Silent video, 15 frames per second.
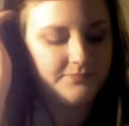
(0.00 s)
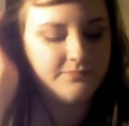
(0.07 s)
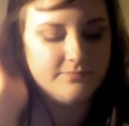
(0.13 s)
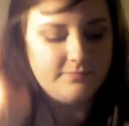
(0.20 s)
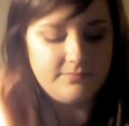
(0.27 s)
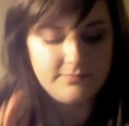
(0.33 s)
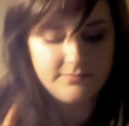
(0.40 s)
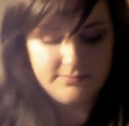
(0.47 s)

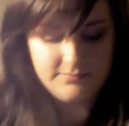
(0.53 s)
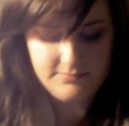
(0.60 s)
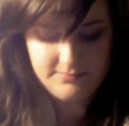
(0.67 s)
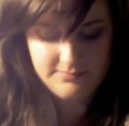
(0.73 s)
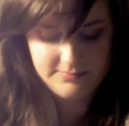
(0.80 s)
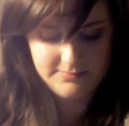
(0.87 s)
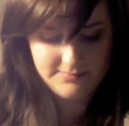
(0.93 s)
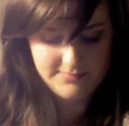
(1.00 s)

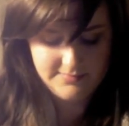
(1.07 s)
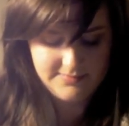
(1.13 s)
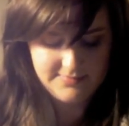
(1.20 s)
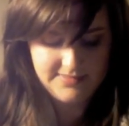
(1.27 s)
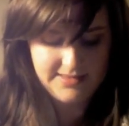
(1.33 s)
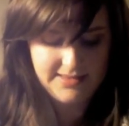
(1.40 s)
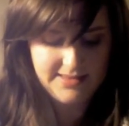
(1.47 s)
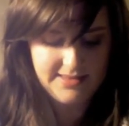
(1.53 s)

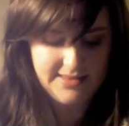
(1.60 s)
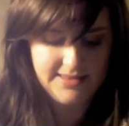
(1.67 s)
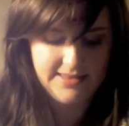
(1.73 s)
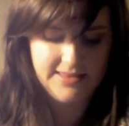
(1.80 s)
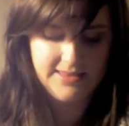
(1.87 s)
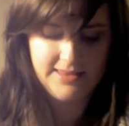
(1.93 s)
Nobody speaks.